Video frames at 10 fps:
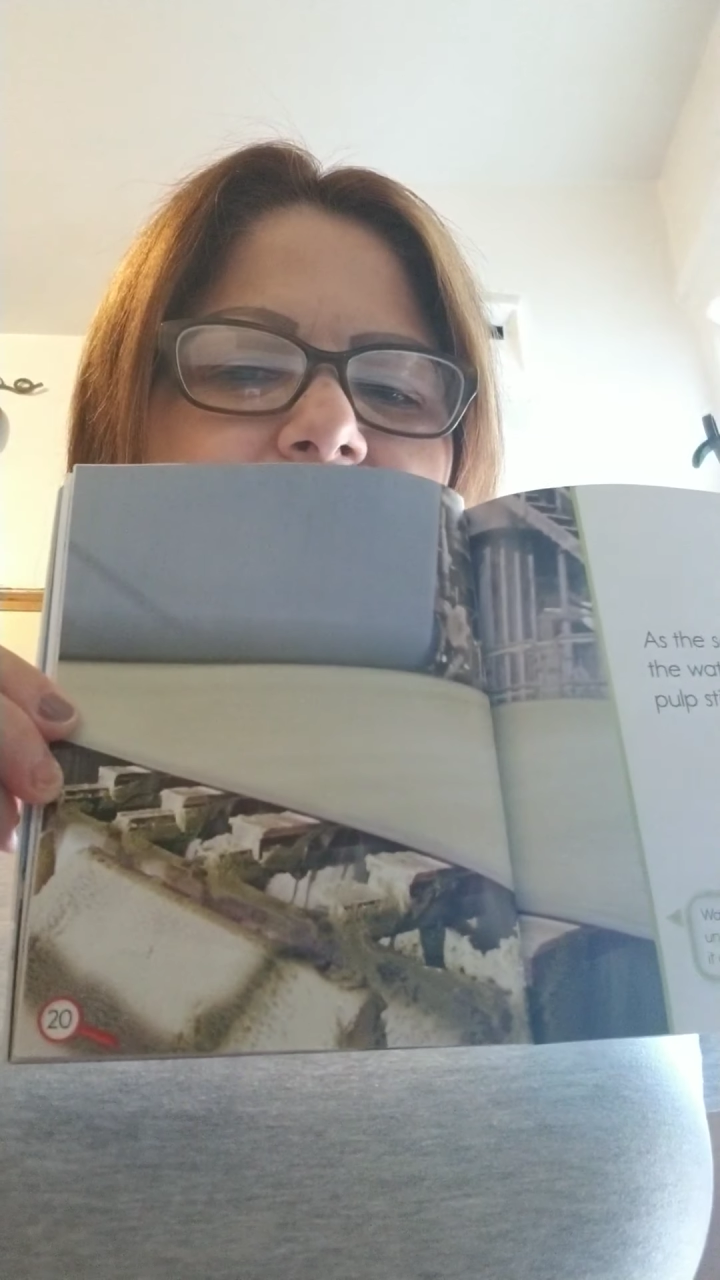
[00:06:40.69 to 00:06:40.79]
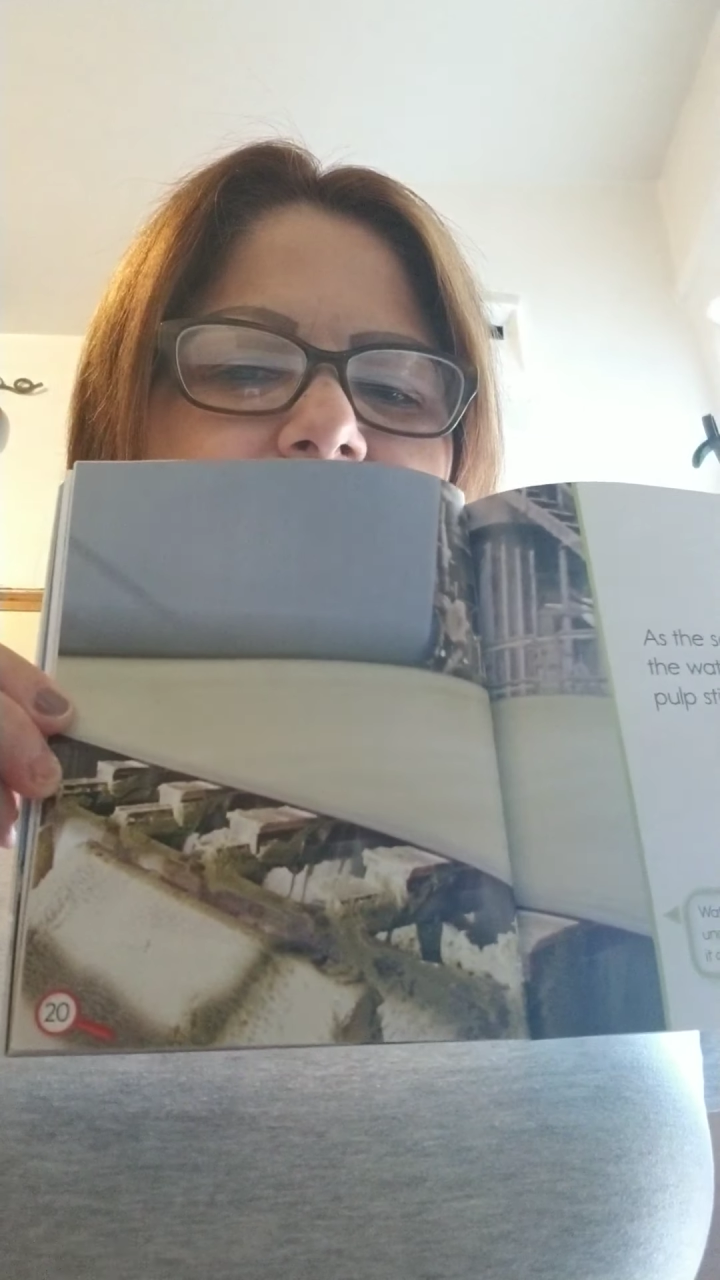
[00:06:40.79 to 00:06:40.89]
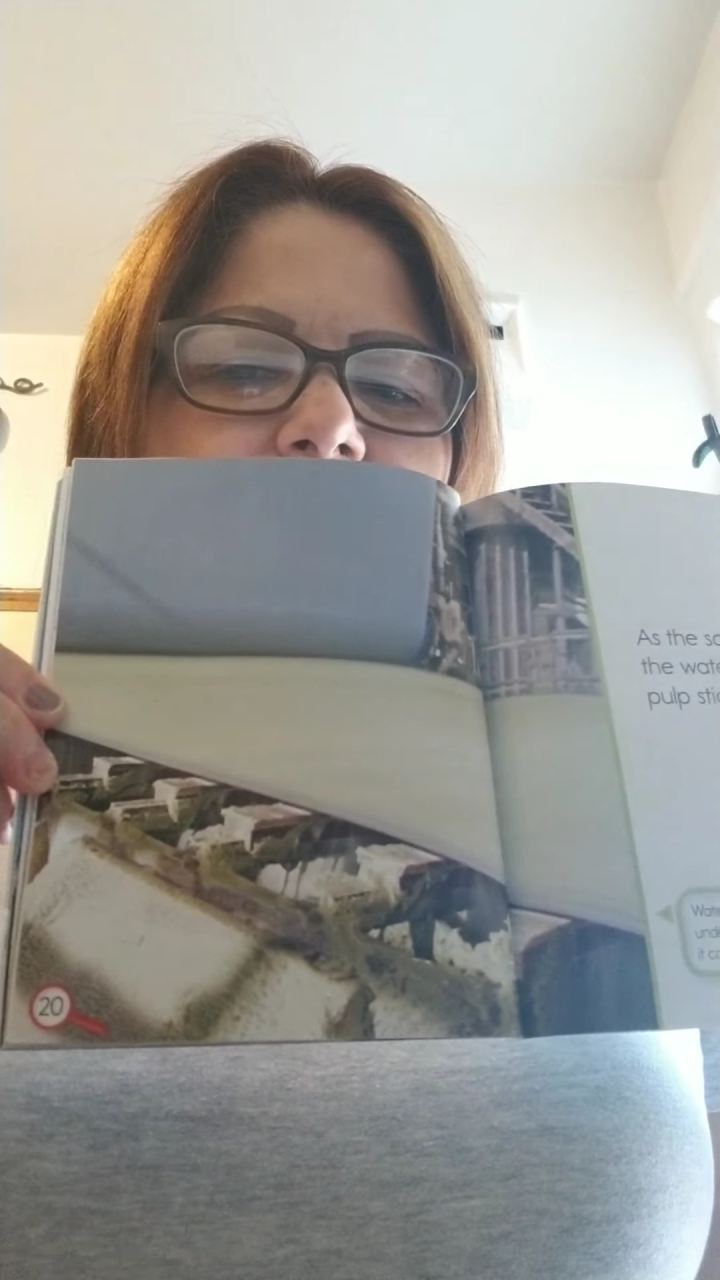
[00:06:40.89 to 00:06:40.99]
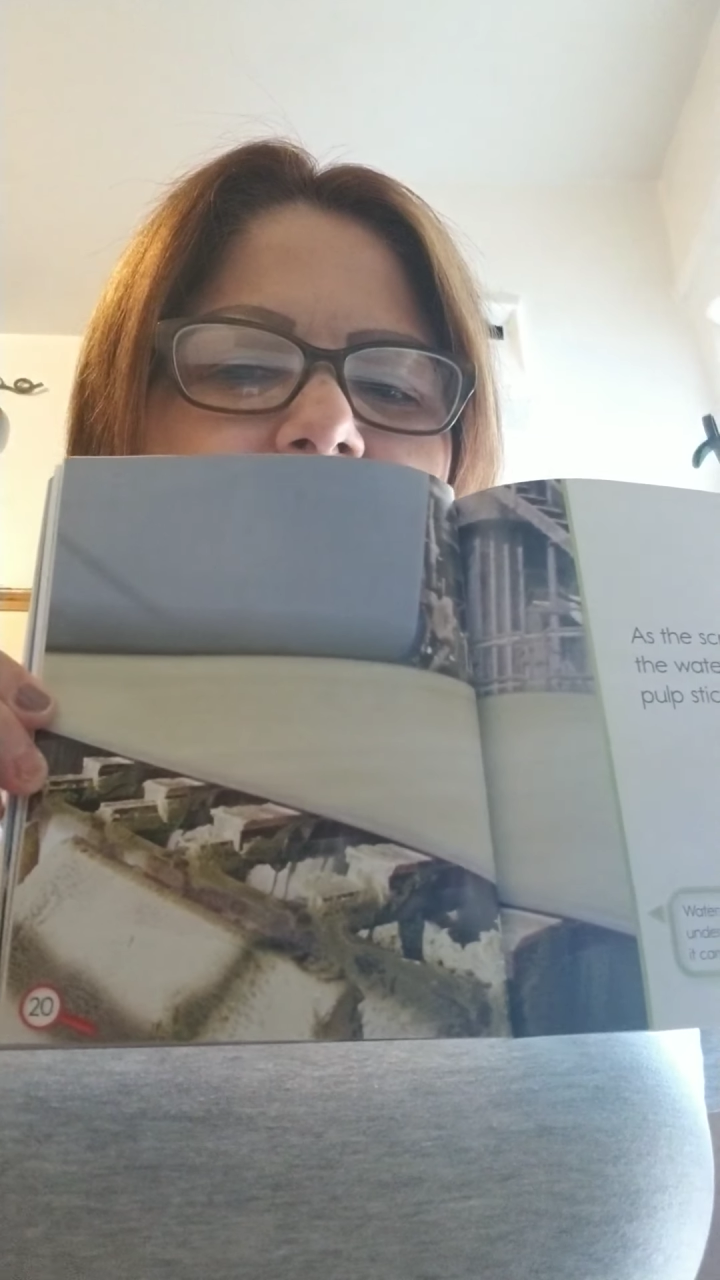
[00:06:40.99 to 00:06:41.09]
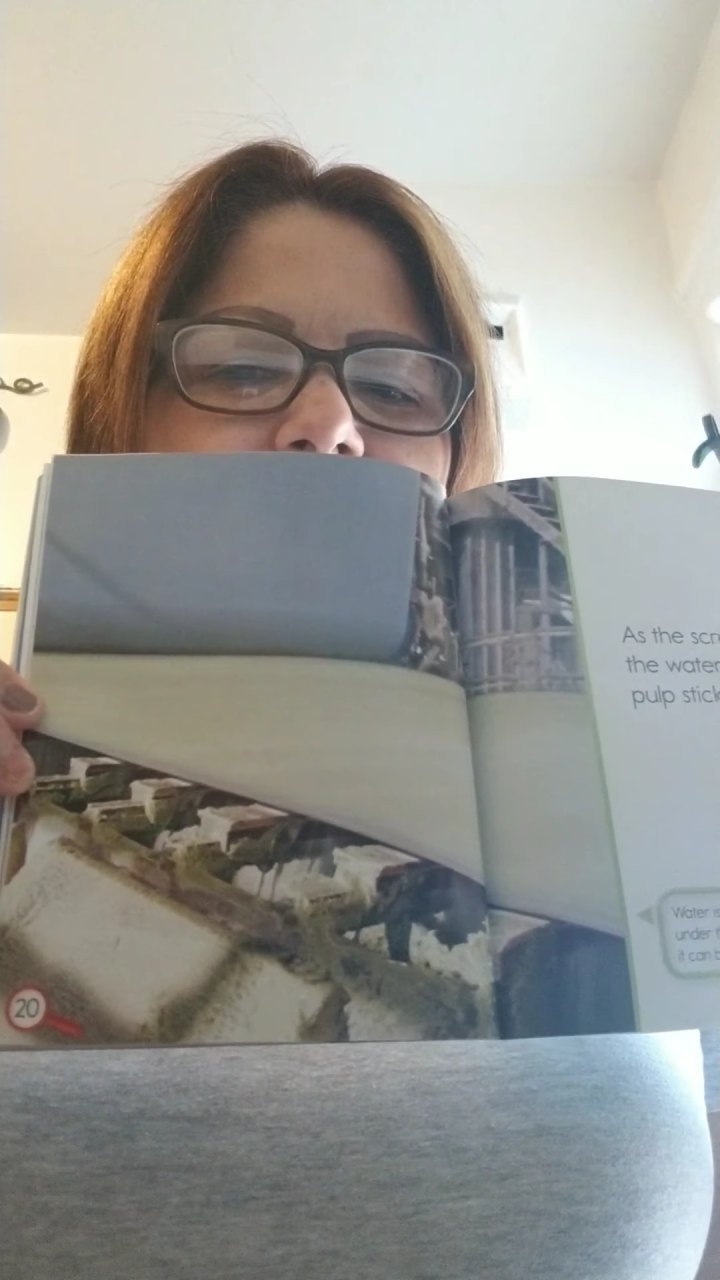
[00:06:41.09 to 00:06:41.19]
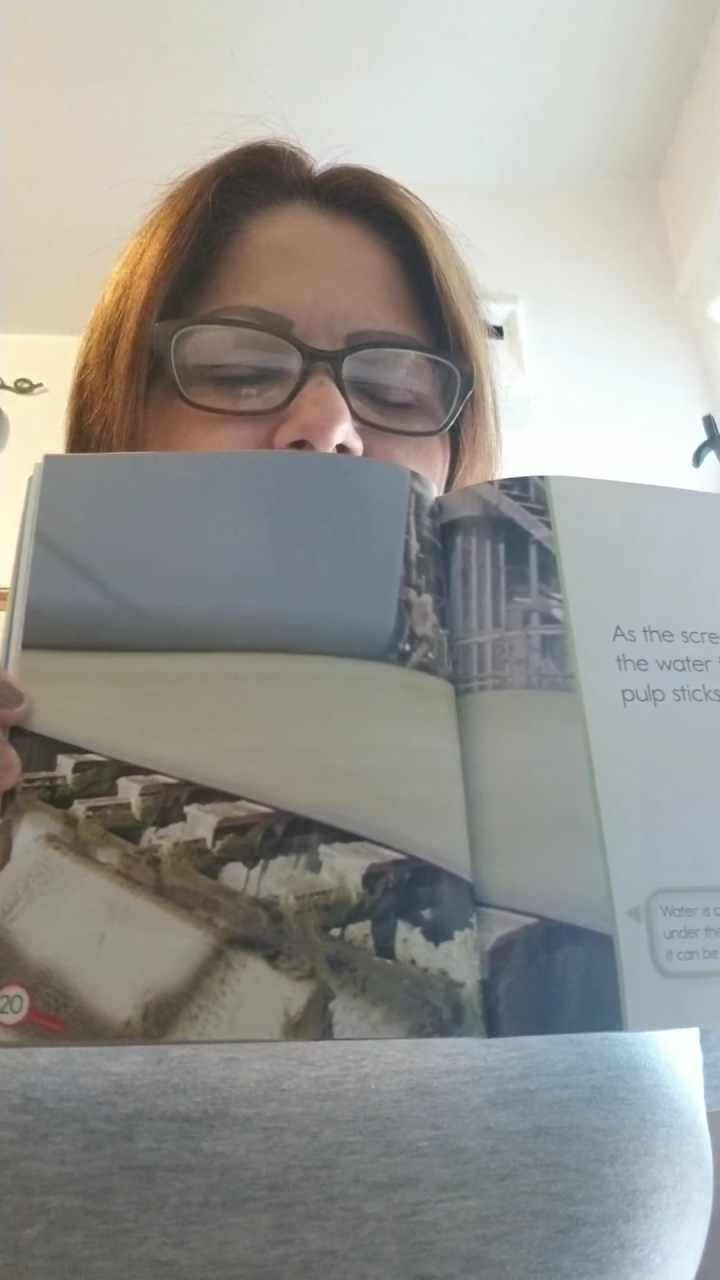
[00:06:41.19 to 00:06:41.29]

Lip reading: out.